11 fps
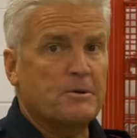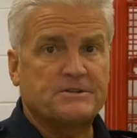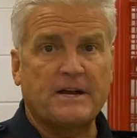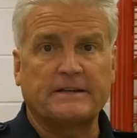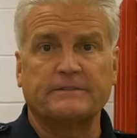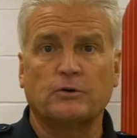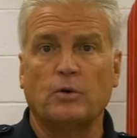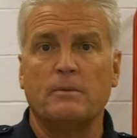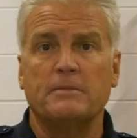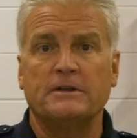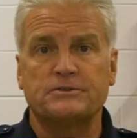protective
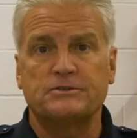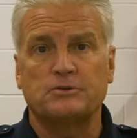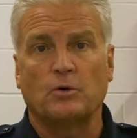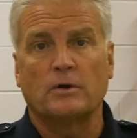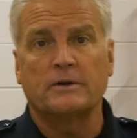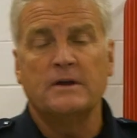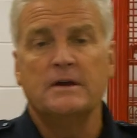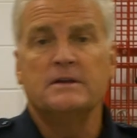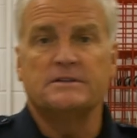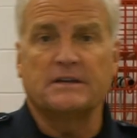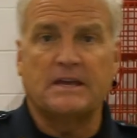equipment is stored
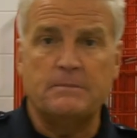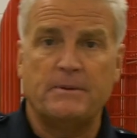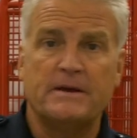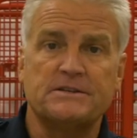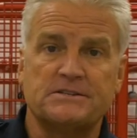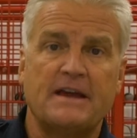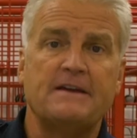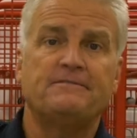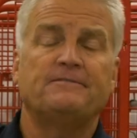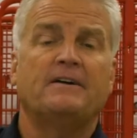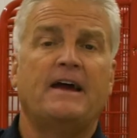to keep it
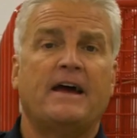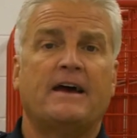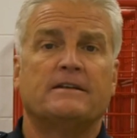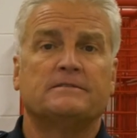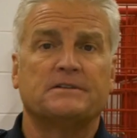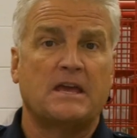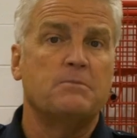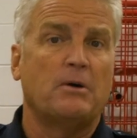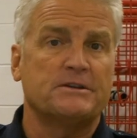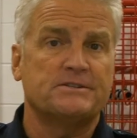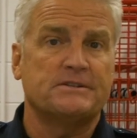safe and to
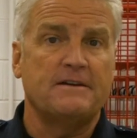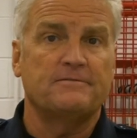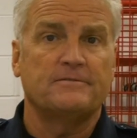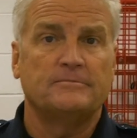keep us safe.